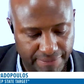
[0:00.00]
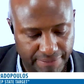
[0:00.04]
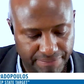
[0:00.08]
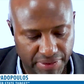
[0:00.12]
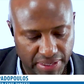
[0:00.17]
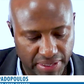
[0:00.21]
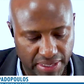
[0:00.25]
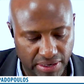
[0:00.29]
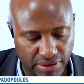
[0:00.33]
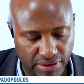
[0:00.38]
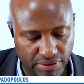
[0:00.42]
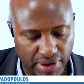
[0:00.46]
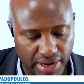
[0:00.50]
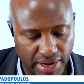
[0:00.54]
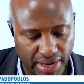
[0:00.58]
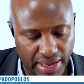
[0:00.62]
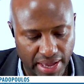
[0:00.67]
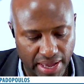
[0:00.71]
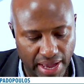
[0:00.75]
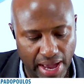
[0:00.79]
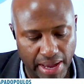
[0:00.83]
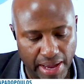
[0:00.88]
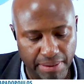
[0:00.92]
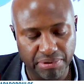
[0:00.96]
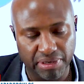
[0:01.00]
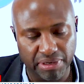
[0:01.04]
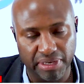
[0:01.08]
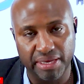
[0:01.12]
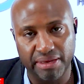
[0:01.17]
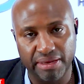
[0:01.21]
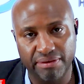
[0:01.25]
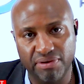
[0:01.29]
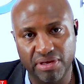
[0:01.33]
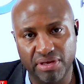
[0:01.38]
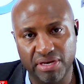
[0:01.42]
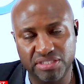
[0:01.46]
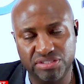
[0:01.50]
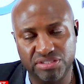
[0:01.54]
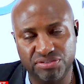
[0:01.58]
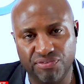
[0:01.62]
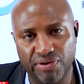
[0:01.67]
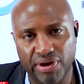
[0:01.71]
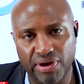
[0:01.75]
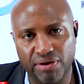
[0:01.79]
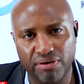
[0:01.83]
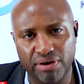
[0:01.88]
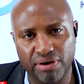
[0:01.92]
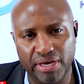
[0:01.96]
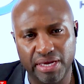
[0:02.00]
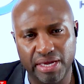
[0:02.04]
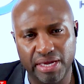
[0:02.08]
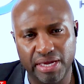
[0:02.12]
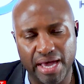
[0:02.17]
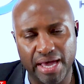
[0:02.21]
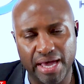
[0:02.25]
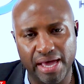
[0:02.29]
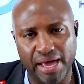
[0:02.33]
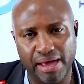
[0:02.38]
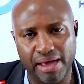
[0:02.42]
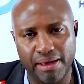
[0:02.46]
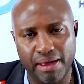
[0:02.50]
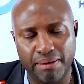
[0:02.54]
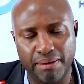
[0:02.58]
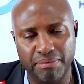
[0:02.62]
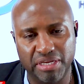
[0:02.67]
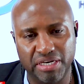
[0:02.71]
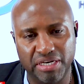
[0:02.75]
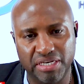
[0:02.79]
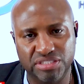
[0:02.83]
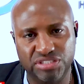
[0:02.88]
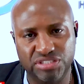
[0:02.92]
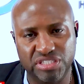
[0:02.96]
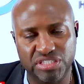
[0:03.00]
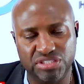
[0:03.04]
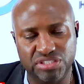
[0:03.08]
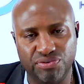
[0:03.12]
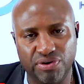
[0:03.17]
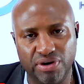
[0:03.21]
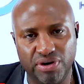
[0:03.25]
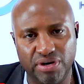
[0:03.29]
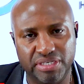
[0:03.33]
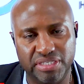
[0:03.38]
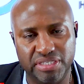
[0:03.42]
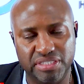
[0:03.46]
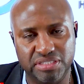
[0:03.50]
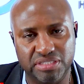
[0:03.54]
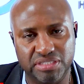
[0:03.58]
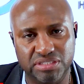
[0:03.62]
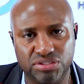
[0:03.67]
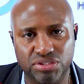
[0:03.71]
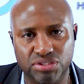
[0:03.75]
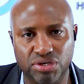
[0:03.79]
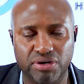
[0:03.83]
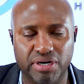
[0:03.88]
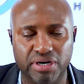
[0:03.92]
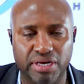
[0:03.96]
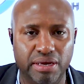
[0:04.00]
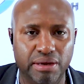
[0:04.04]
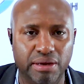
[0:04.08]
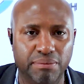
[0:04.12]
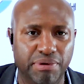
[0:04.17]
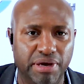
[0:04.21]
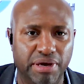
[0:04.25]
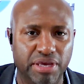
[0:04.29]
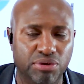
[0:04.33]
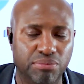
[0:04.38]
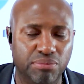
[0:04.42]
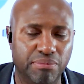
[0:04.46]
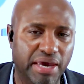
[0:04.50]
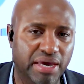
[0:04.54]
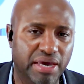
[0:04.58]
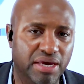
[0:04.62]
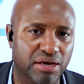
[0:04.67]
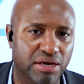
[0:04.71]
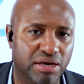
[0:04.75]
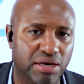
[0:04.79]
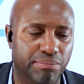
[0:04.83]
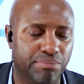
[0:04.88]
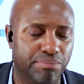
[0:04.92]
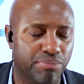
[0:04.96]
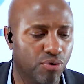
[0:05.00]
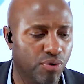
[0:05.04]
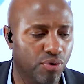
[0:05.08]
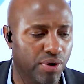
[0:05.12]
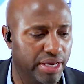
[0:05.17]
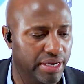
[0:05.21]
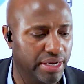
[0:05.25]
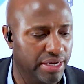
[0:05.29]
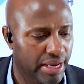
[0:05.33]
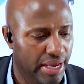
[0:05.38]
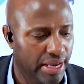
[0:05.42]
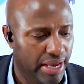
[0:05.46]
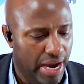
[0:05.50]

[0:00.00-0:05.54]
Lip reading: You know, I believe, and it's very, I mean, it's just very disconcerting. But you make a good point.